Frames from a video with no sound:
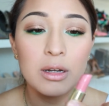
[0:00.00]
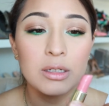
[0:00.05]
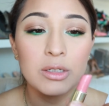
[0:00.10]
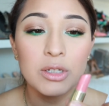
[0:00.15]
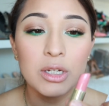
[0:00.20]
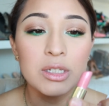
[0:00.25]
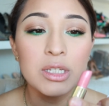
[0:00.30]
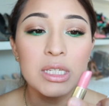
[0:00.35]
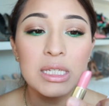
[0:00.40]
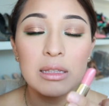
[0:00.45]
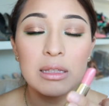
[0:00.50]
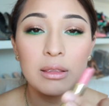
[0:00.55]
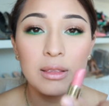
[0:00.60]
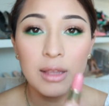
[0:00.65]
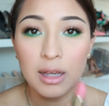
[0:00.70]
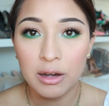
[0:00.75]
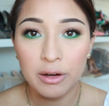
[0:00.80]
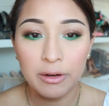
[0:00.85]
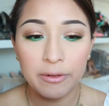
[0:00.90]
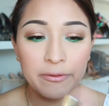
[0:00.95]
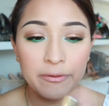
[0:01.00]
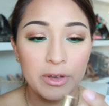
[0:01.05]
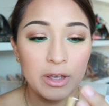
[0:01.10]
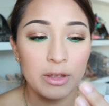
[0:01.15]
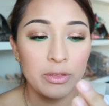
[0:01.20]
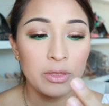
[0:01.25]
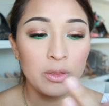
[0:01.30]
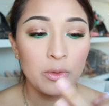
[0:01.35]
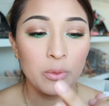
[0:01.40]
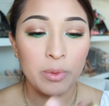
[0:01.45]
I just love
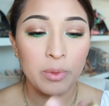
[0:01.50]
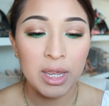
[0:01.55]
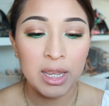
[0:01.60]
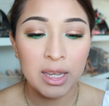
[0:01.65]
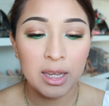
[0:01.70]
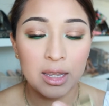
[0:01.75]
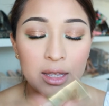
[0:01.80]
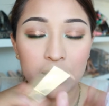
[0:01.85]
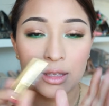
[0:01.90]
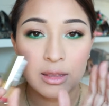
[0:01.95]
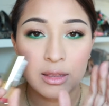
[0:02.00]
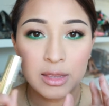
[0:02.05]
the way